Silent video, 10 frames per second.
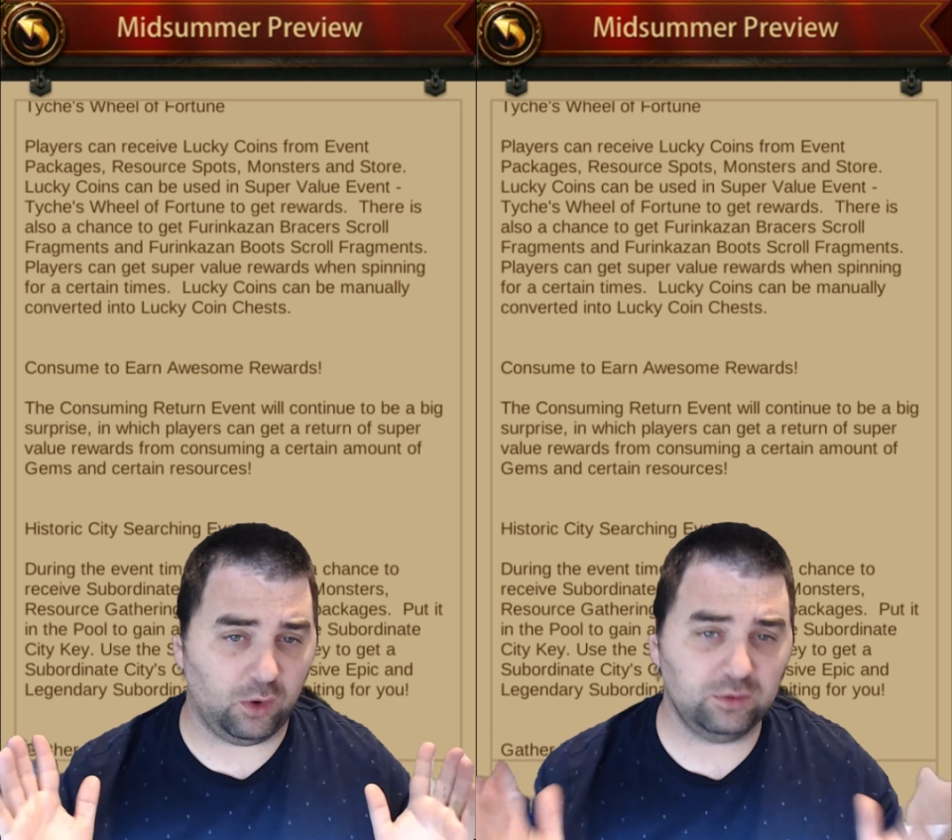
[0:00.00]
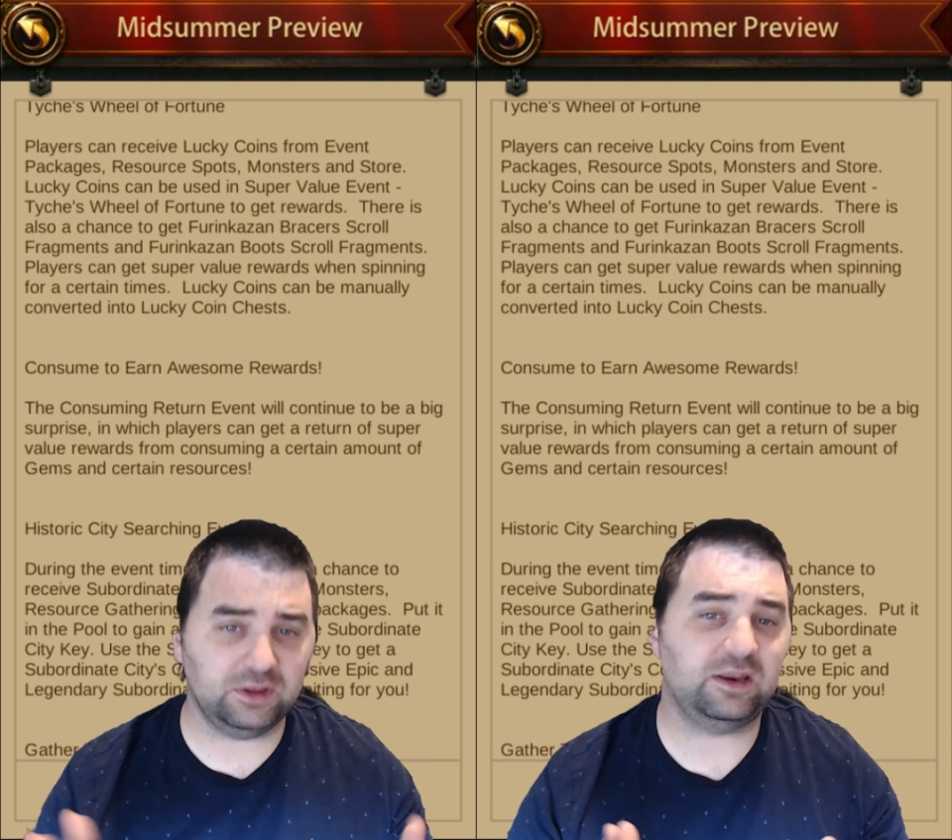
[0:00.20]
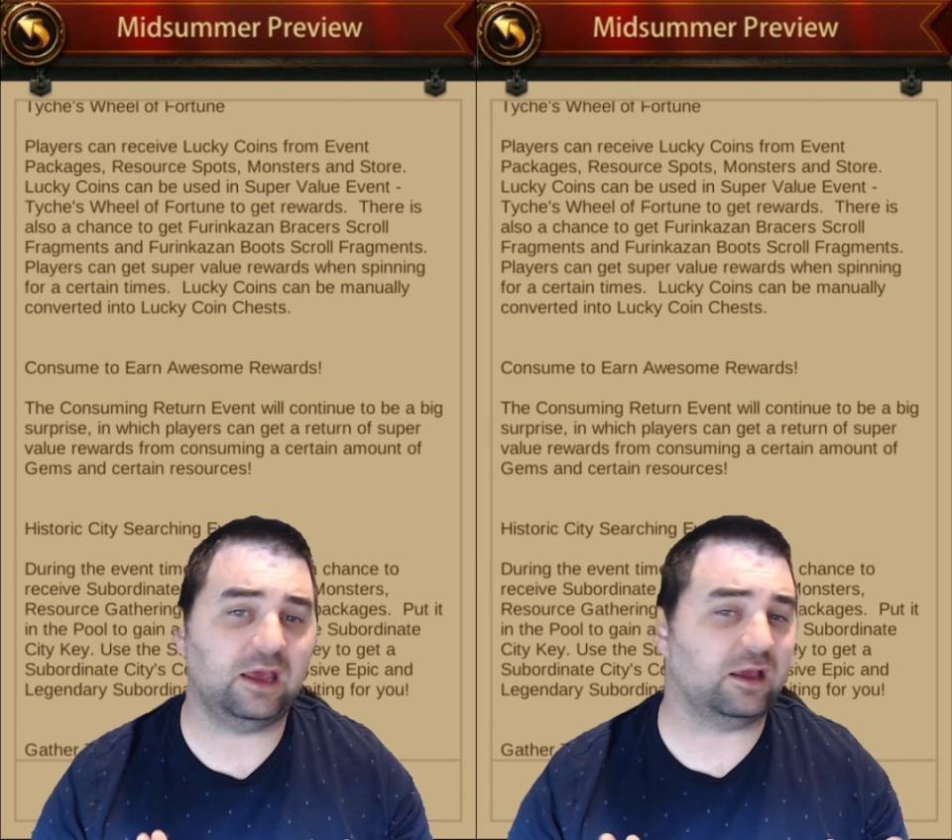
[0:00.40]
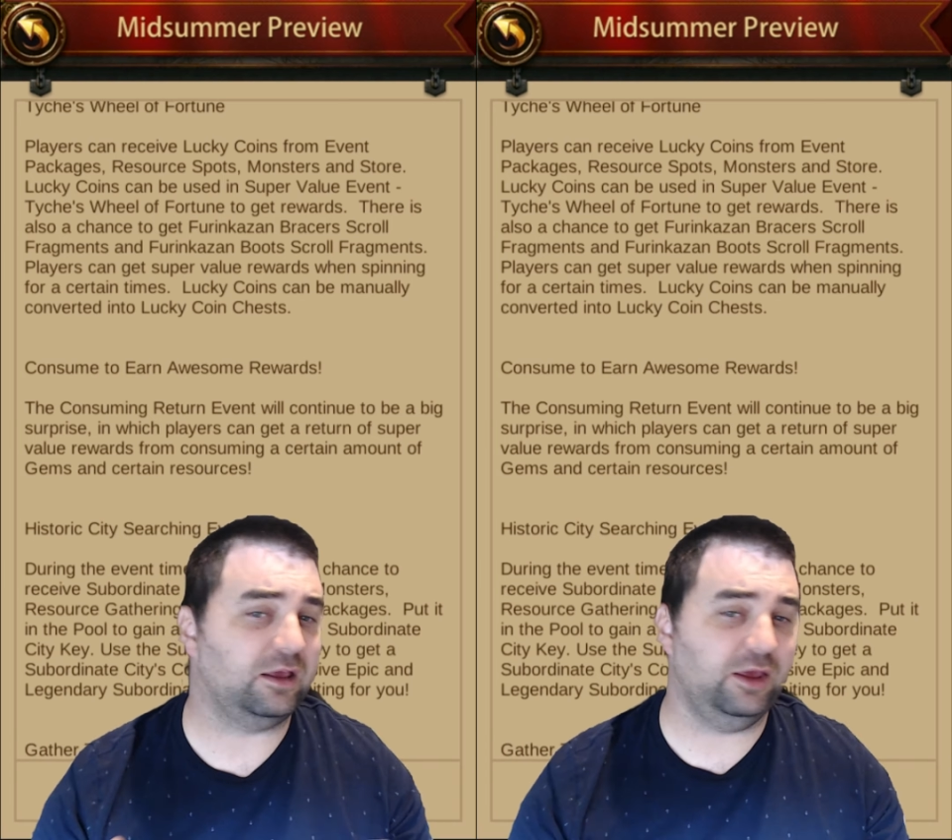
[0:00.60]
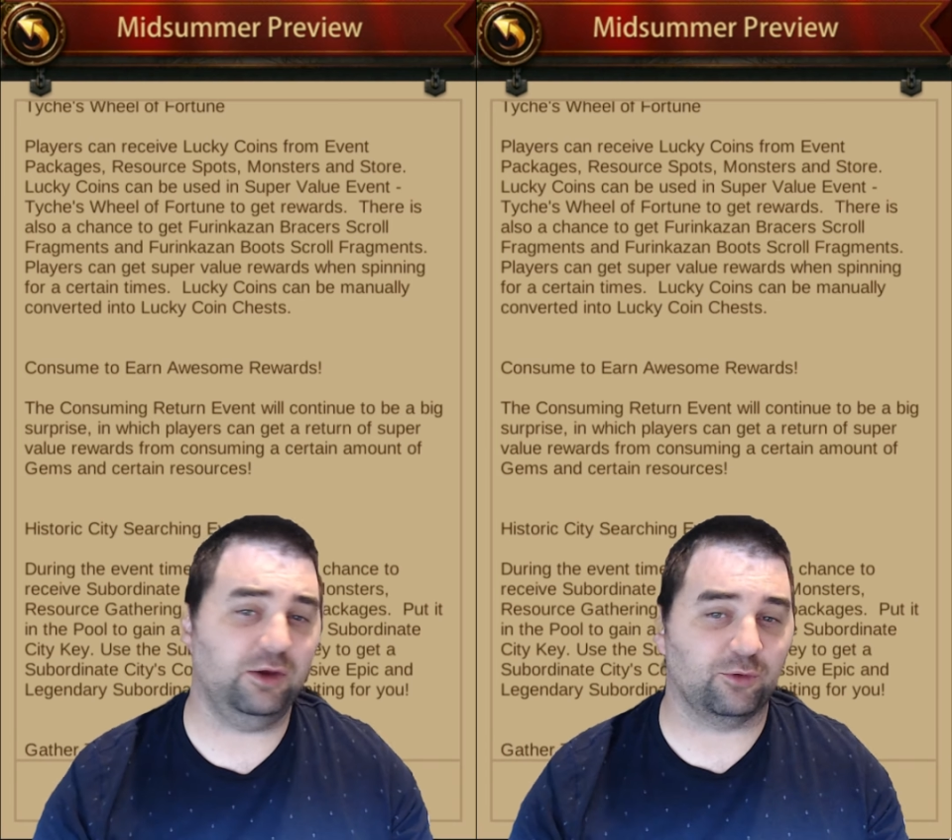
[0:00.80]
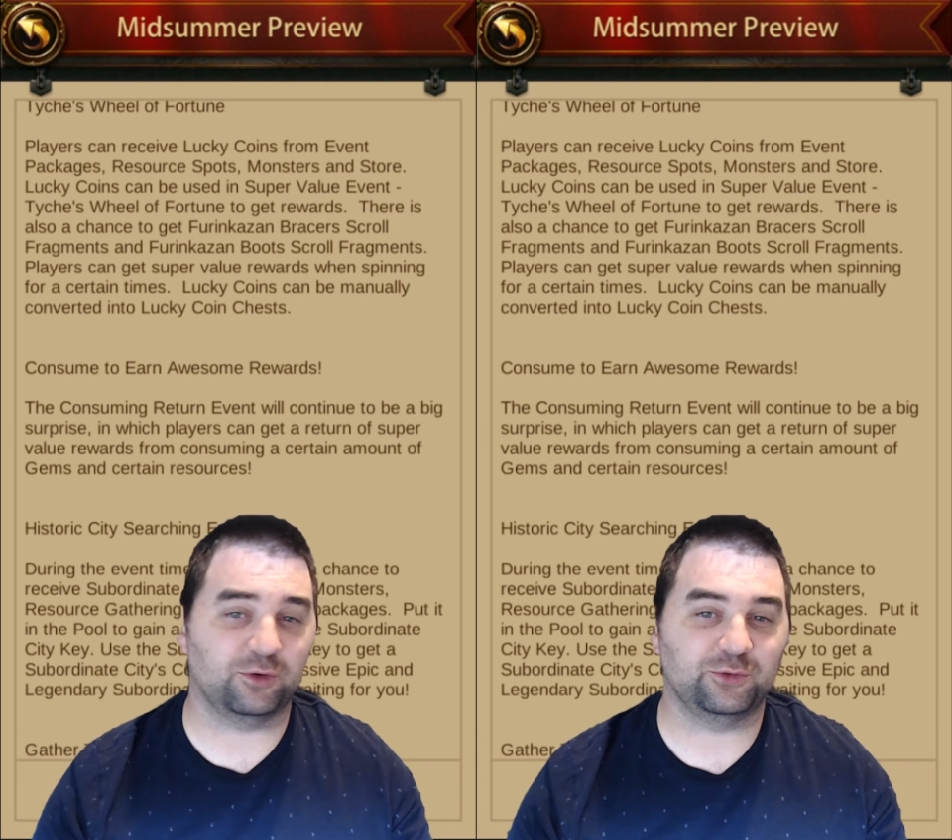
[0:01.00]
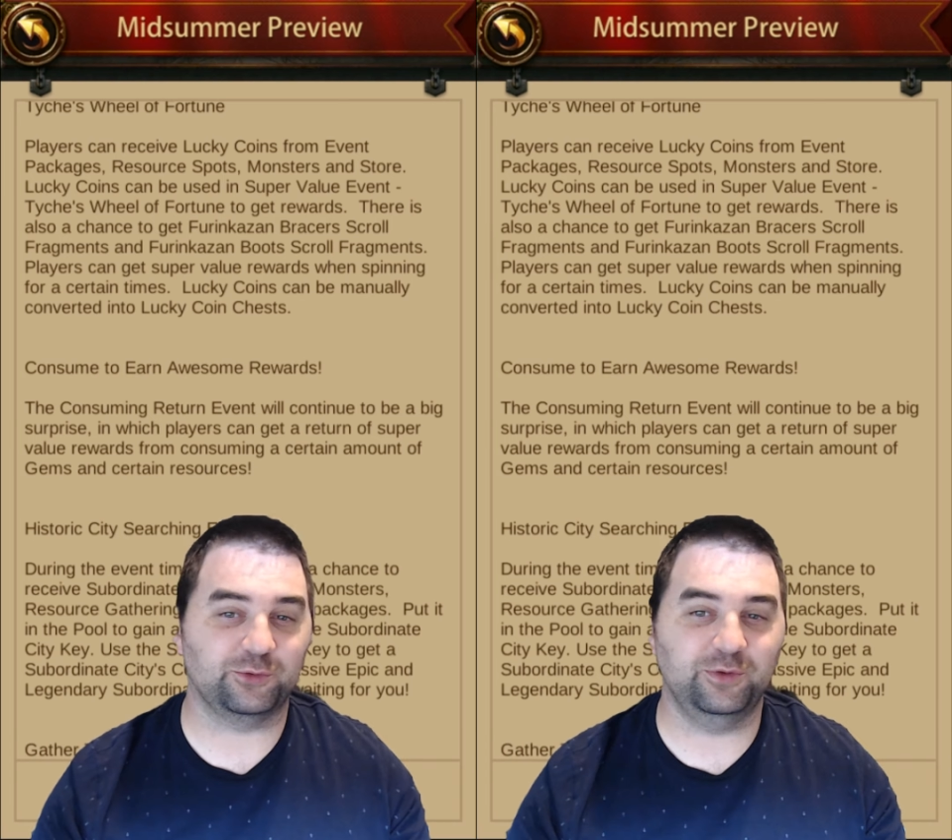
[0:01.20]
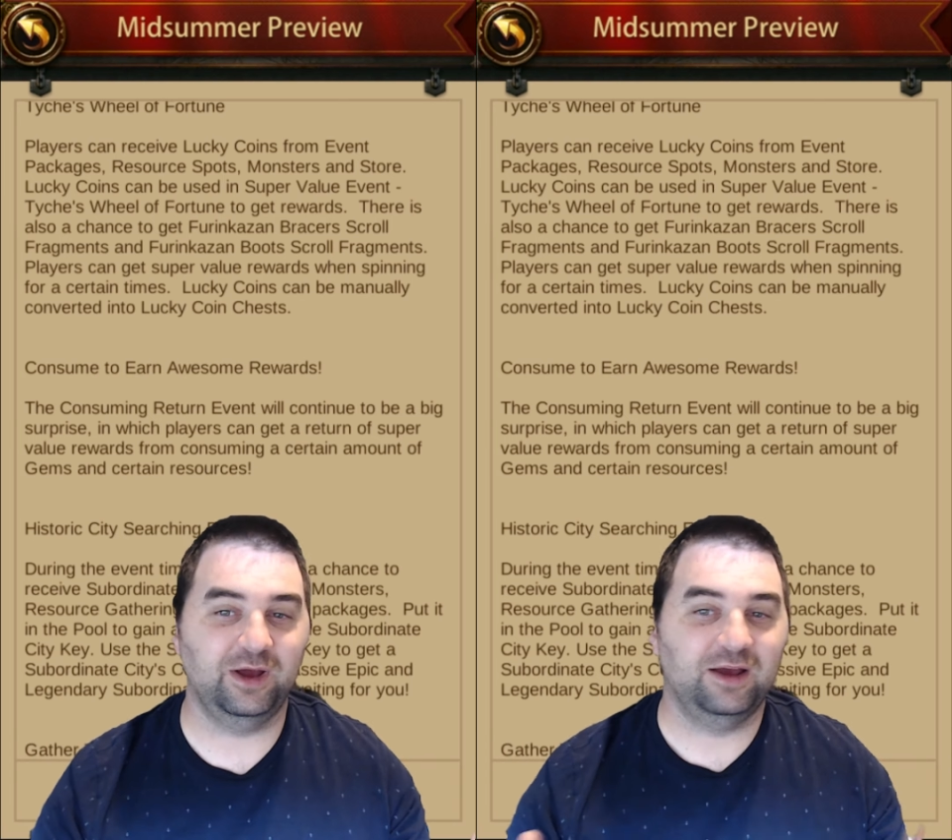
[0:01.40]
only take a year or 2